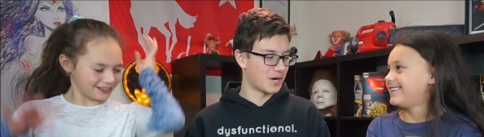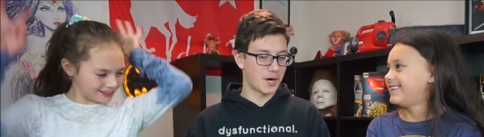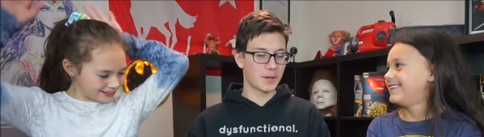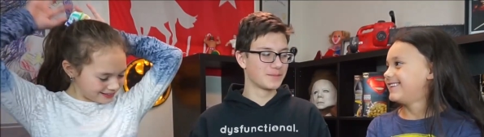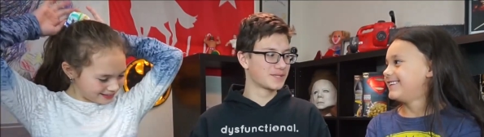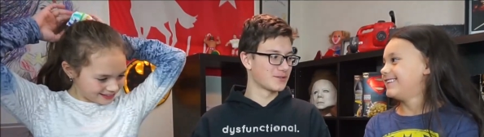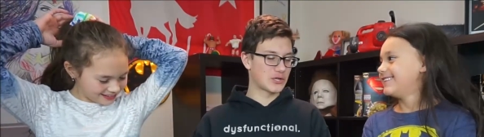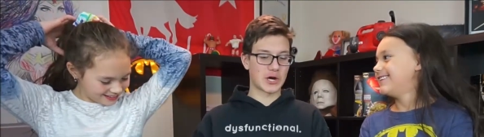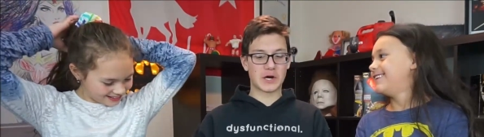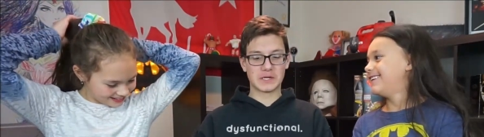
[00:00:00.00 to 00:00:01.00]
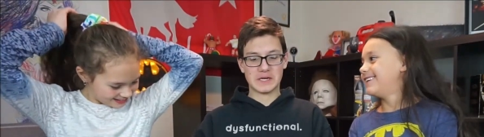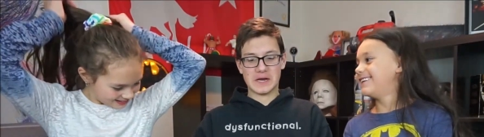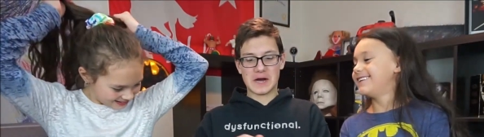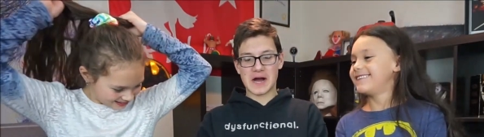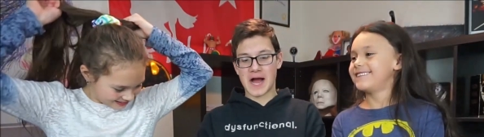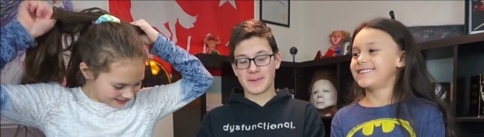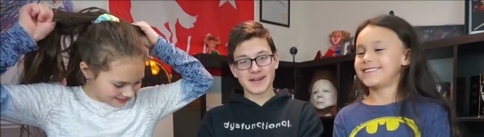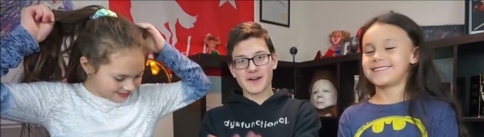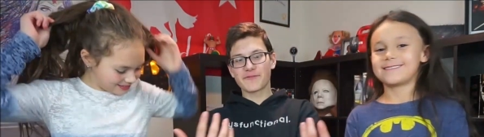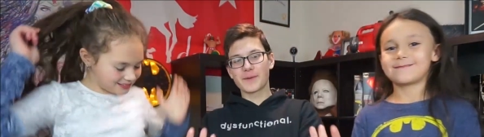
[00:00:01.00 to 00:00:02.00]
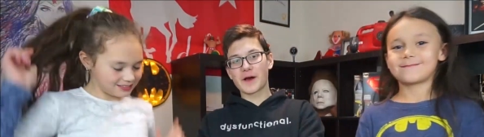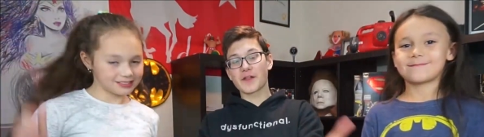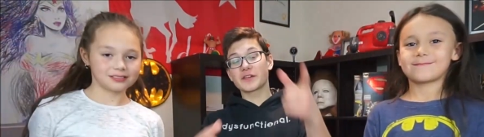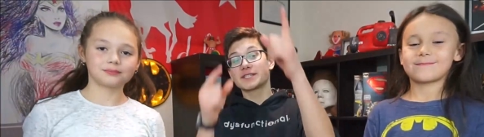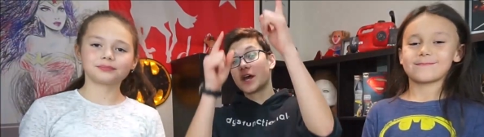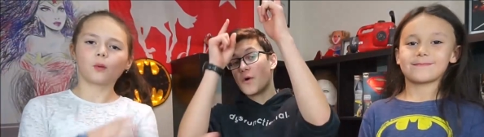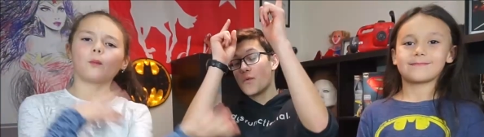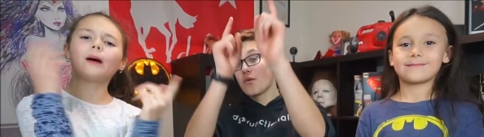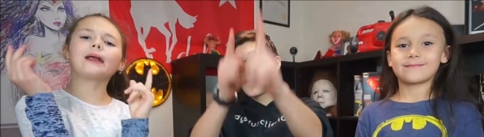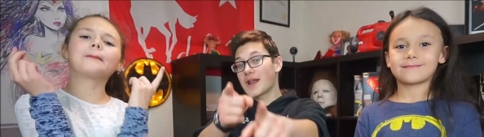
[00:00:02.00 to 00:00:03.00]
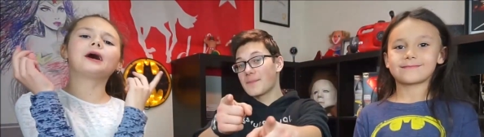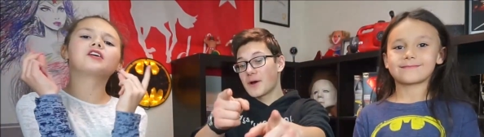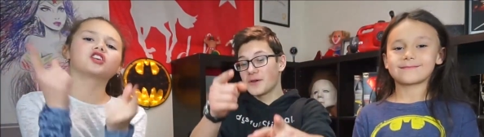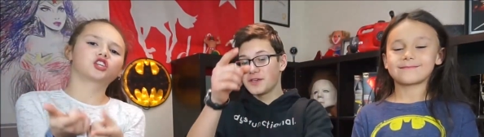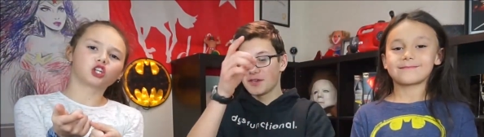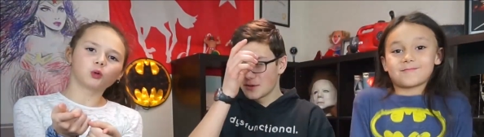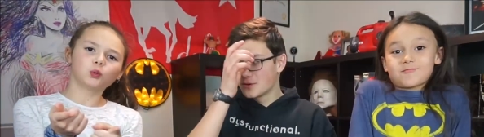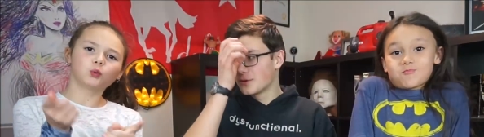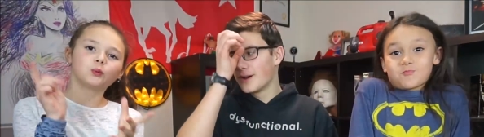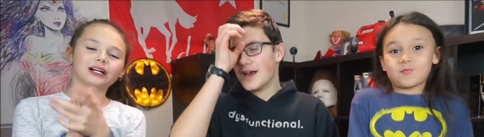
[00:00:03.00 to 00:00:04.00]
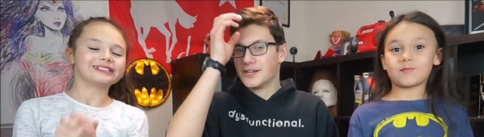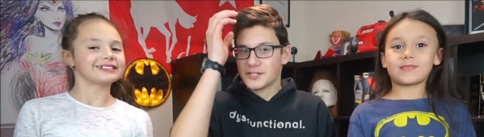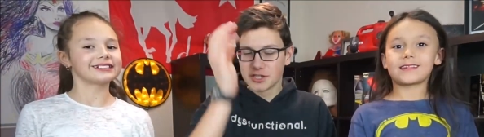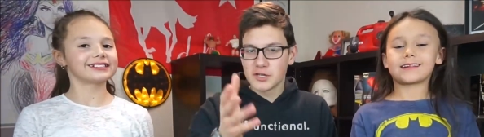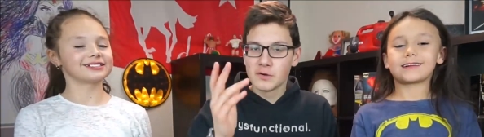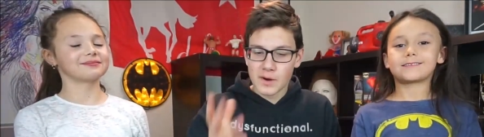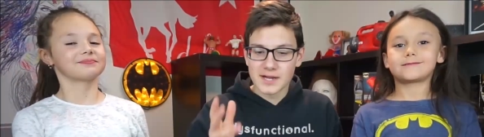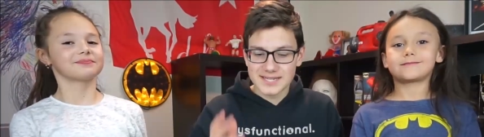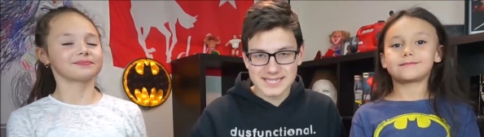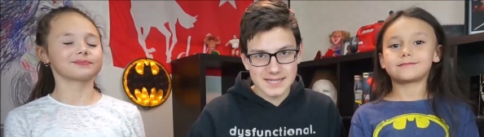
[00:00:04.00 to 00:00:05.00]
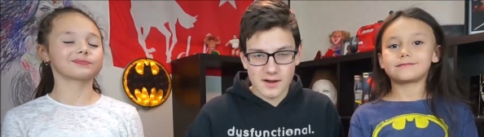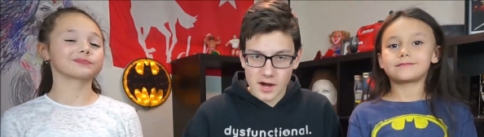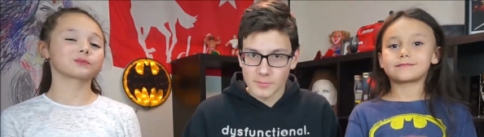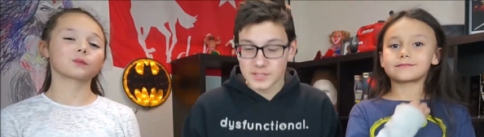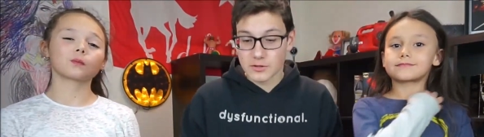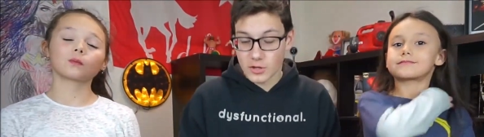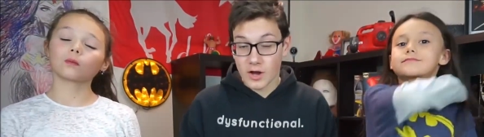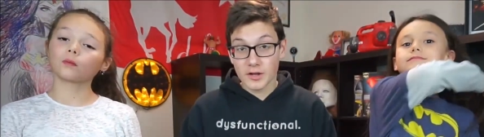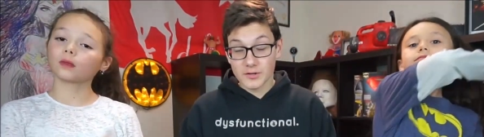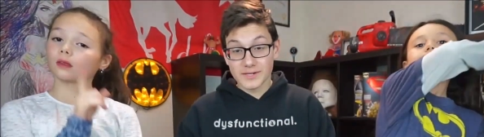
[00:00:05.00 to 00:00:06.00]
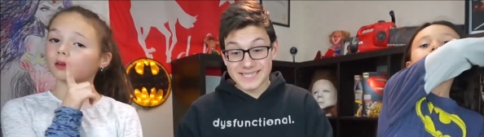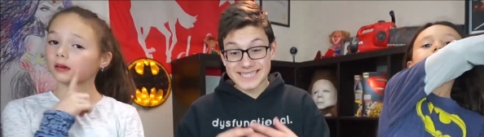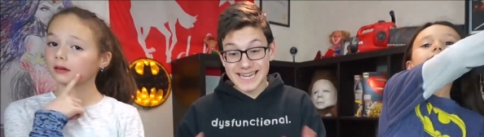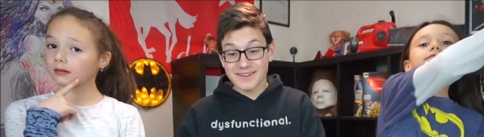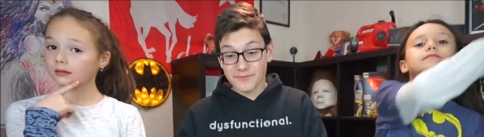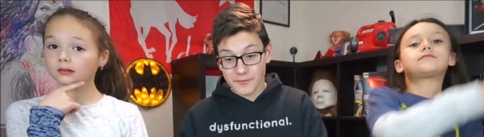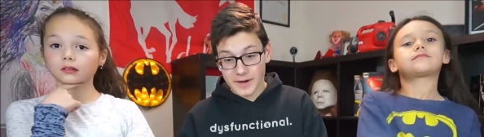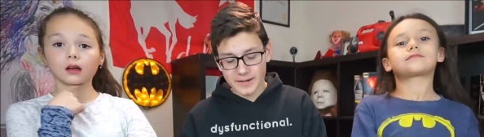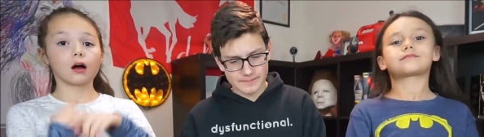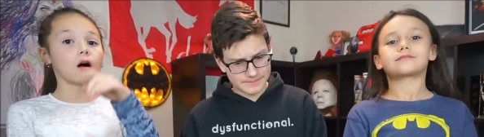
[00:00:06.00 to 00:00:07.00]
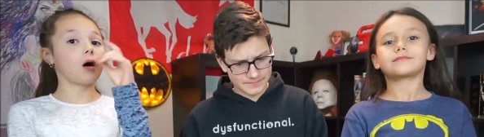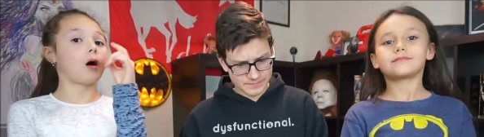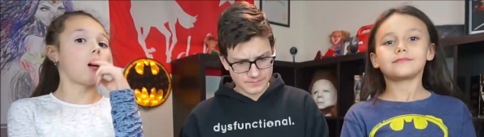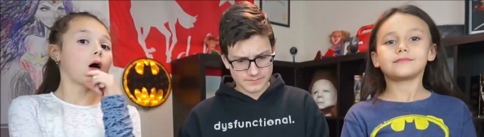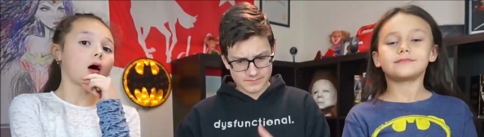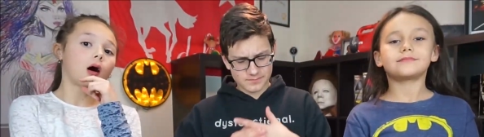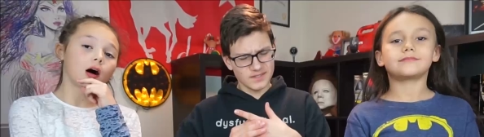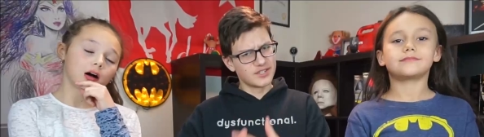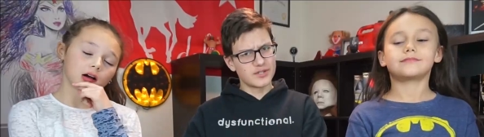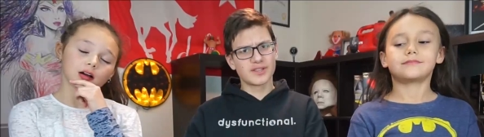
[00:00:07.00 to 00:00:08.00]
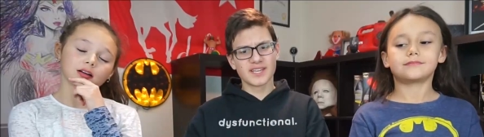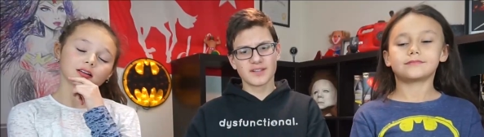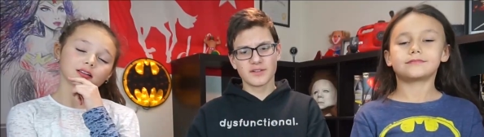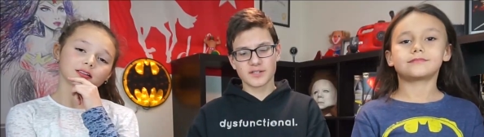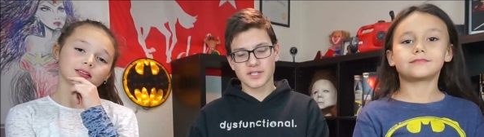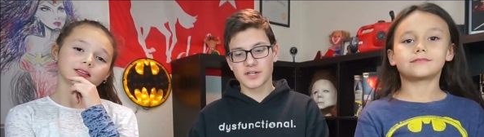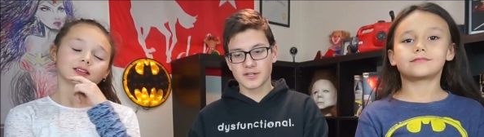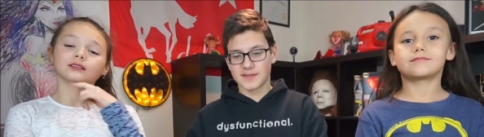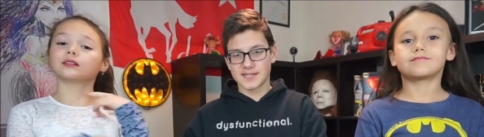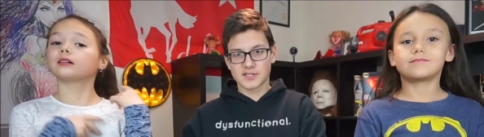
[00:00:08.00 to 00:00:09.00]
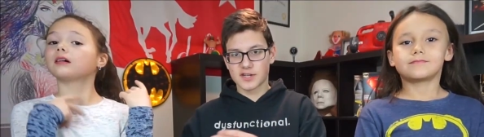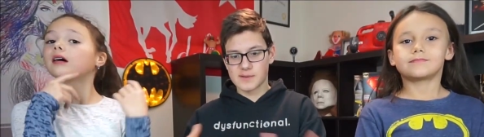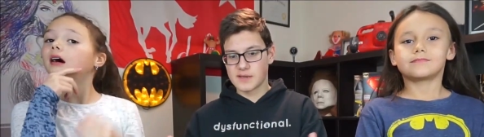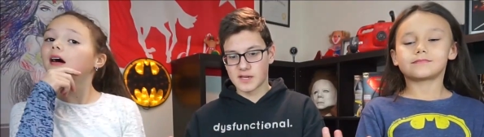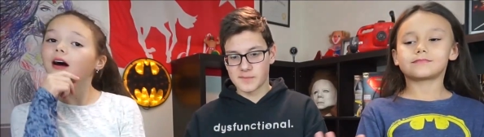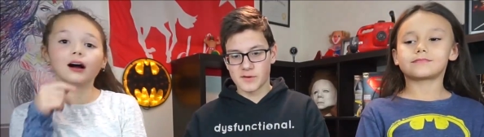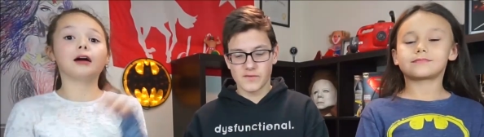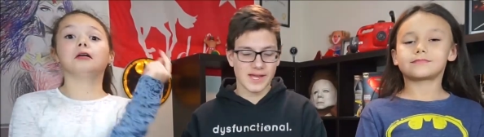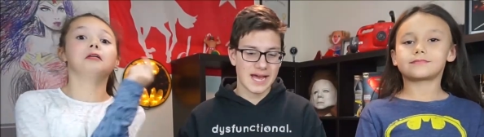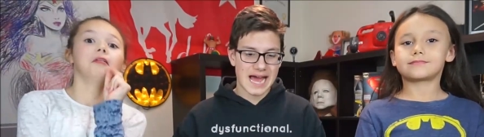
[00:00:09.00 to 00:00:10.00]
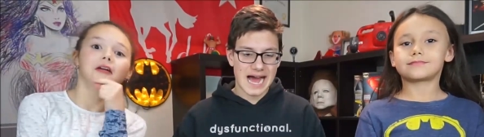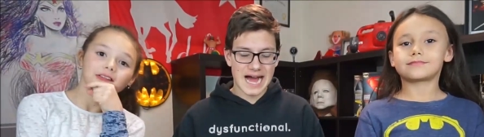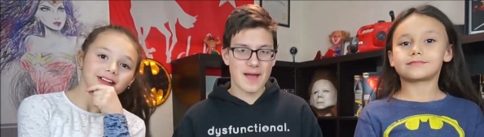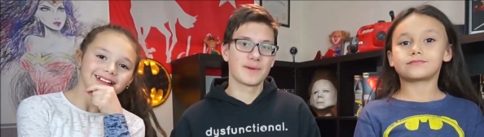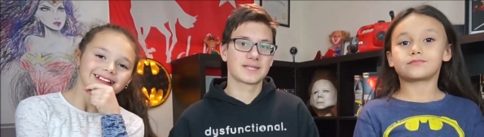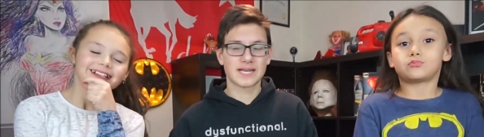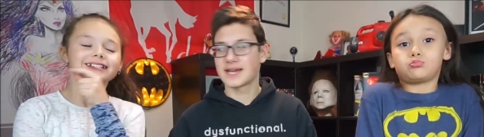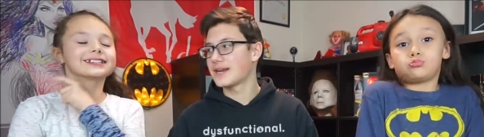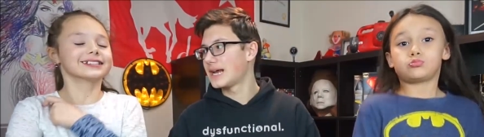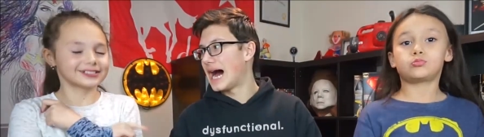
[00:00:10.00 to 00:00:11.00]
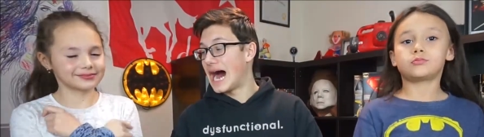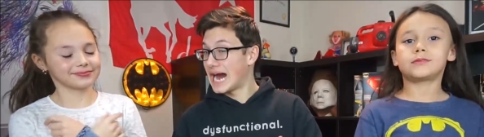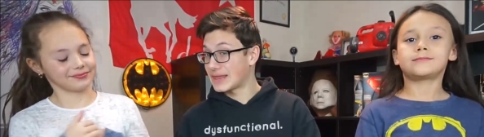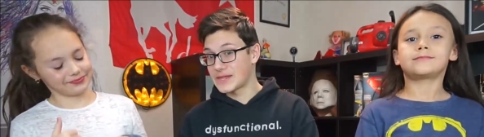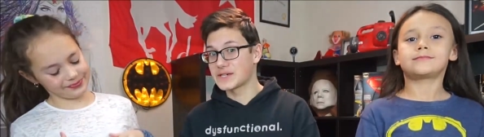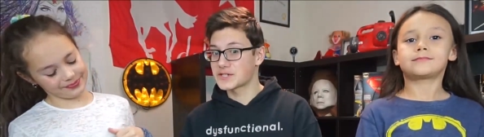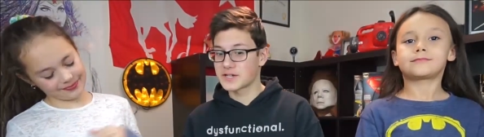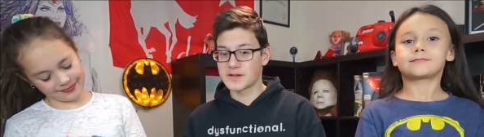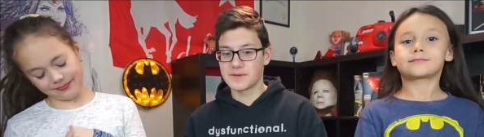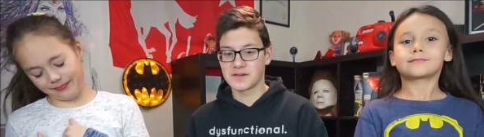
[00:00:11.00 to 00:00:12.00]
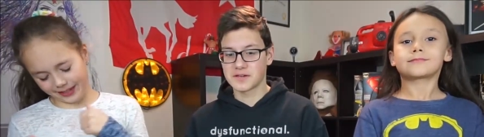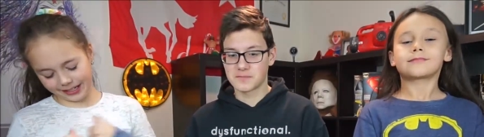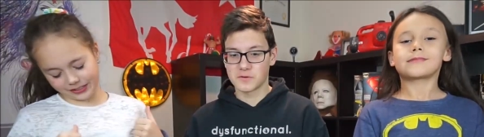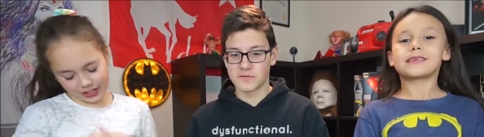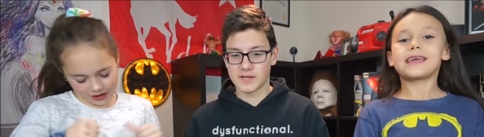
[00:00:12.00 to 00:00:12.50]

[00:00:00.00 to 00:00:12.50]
Speaker 1: Hobbs and Shaw. Uh, but enough about us. What, what about, about you? you? Do you want to see Hobbs and Shaw? Are you excited for it? Do you think it looks good? Do you think it's going to be a good movie? I'm excited. I think it's going to be a good movie.